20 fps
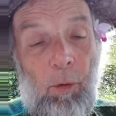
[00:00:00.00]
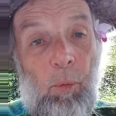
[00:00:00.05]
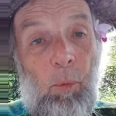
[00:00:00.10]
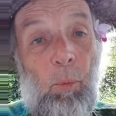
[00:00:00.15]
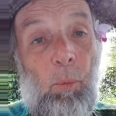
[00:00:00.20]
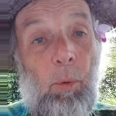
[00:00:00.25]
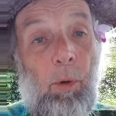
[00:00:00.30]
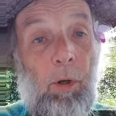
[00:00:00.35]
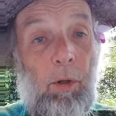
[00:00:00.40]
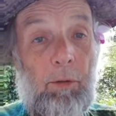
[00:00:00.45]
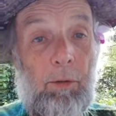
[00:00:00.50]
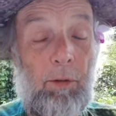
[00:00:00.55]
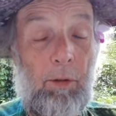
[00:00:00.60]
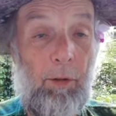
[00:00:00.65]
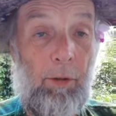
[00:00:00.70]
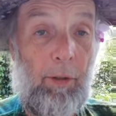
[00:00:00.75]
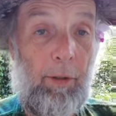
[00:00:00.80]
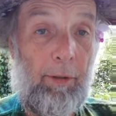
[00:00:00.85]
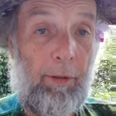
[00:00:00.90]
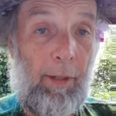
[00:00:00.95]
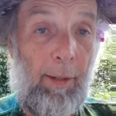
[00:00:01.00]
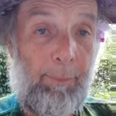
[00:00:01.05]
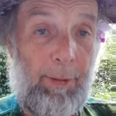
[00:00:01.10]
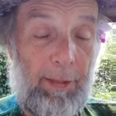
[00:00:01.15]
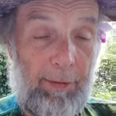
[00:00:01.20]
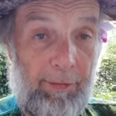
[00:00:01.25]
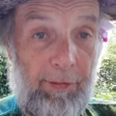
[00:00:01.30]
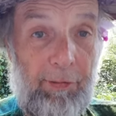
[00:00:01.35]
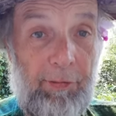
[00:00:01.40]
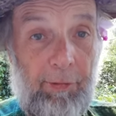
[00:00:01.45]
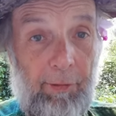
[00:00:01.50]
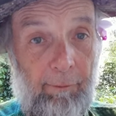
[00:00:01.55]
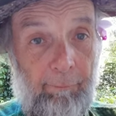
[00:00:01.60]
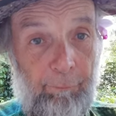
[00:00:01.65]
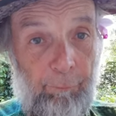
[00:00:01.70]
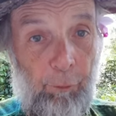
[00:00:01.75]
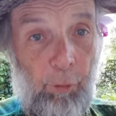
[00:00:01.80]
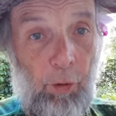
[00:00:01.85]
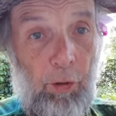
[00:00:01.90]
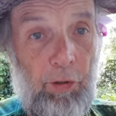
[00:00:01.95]
Well, look, I mean, this,
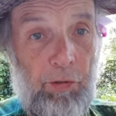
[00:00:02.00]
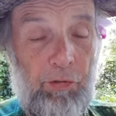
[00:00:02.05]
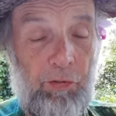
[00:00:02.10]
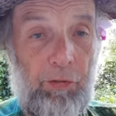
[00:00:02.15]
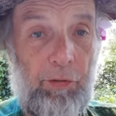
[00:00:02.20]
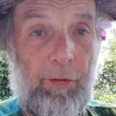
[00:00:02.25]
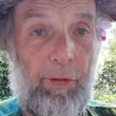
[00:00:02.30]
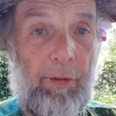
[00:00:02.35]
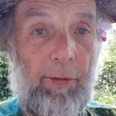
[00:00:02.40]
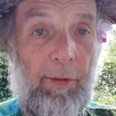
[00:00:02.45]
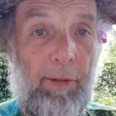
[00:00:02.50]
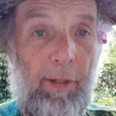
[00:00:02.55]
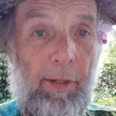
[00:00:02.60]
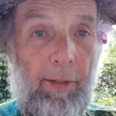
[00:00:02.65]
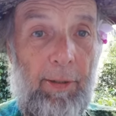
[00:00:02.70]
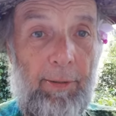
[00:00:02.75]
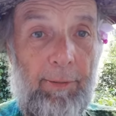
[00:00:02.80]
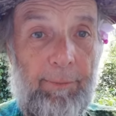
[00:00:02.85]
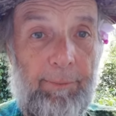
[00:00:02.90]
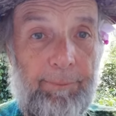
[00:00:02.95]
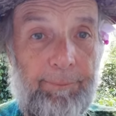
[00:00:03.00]
fortunately,